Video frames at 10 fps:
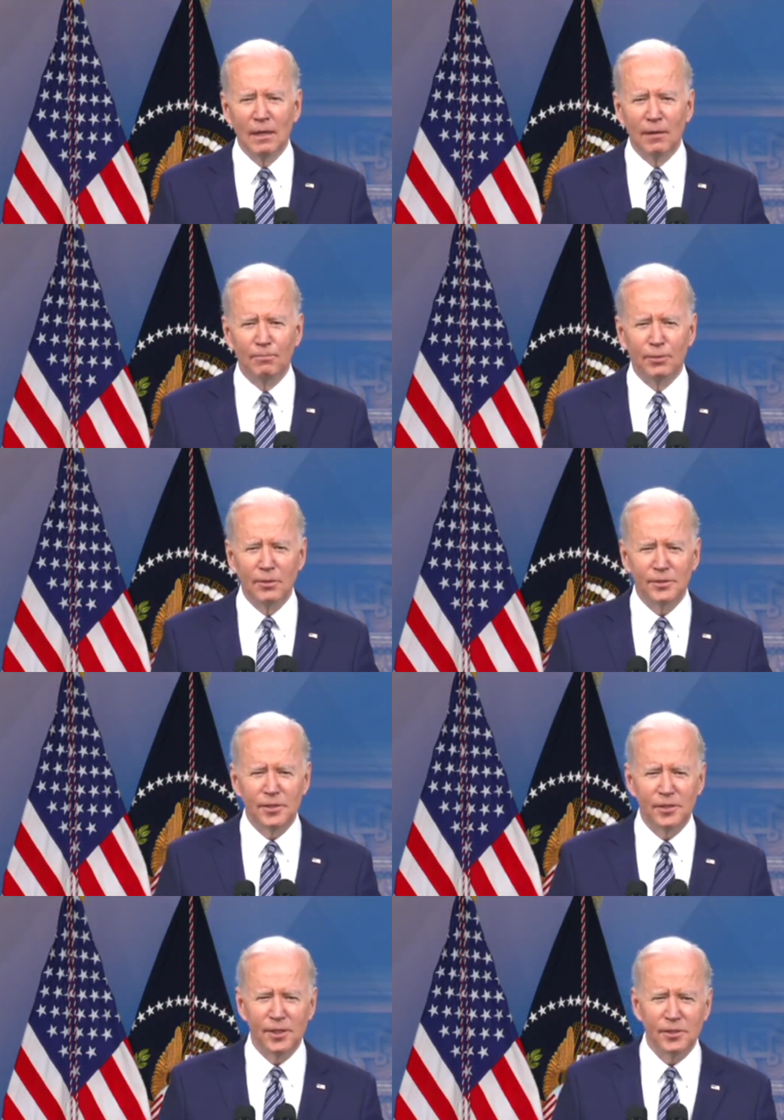of Putin's
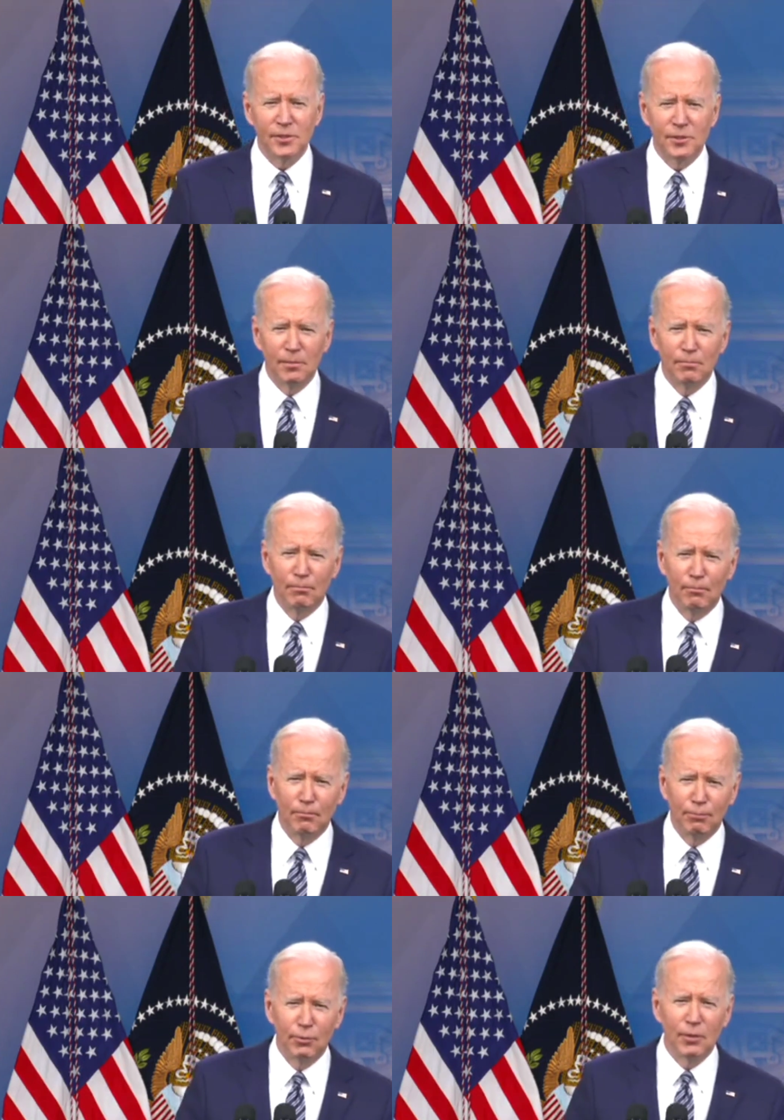decision to
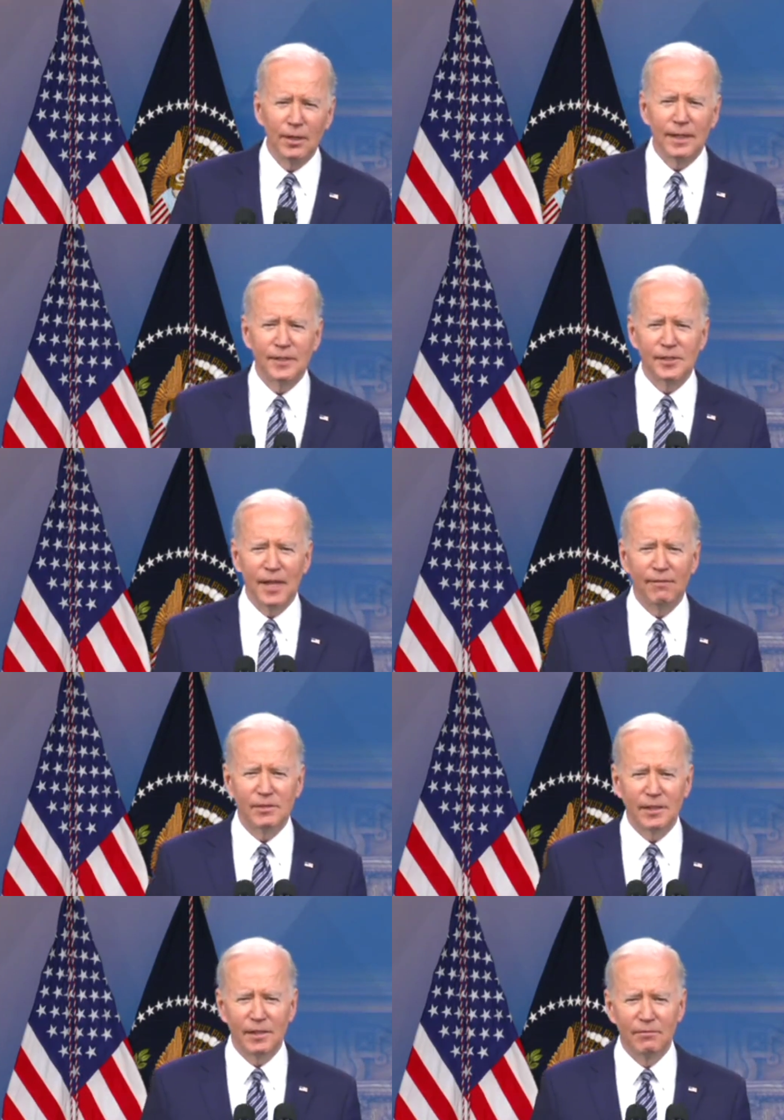brutally and
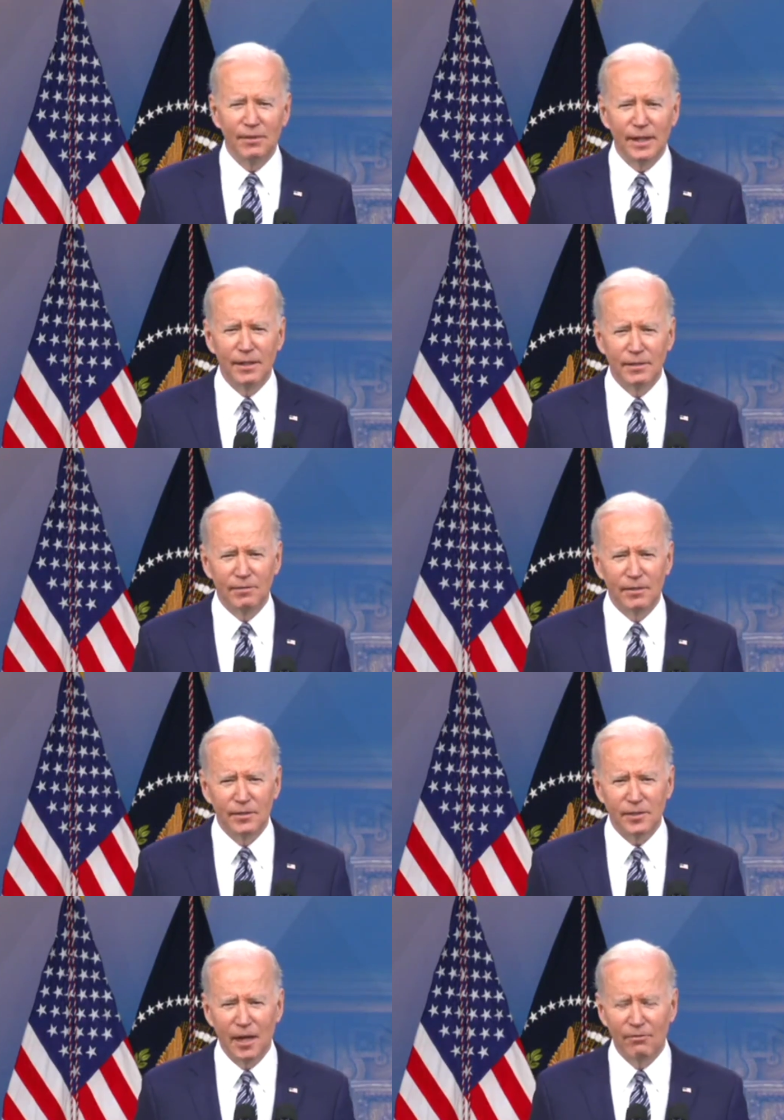savagely invade a
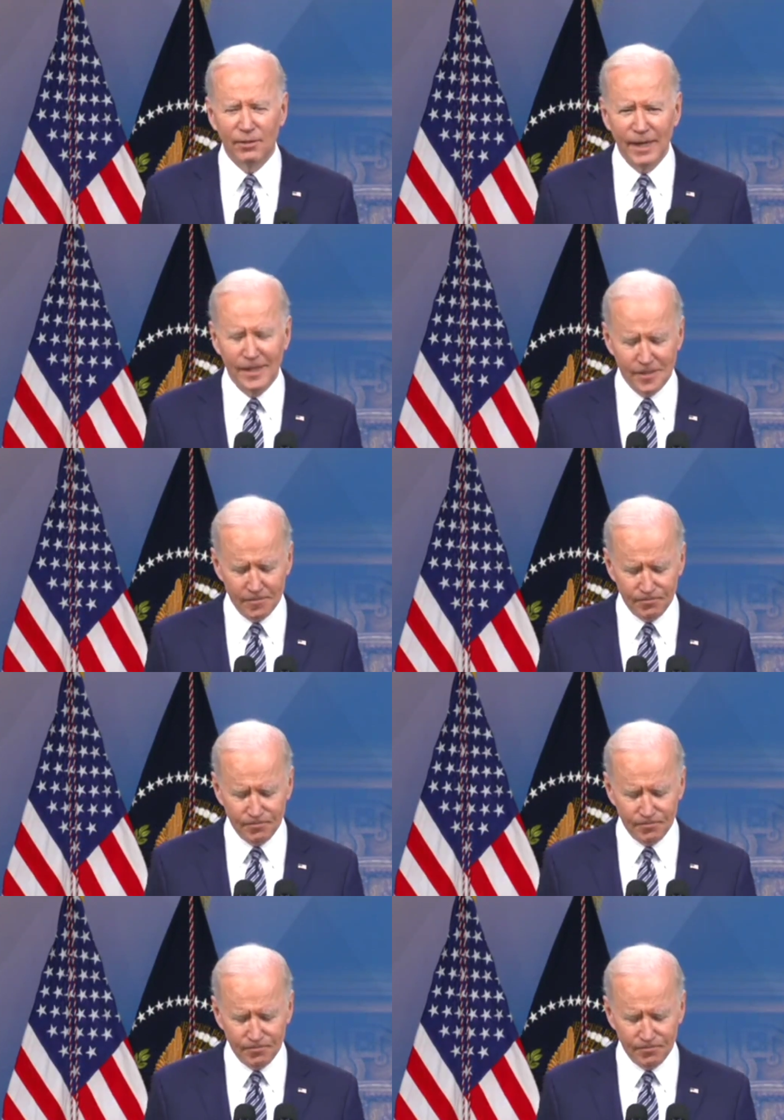sovereign nation.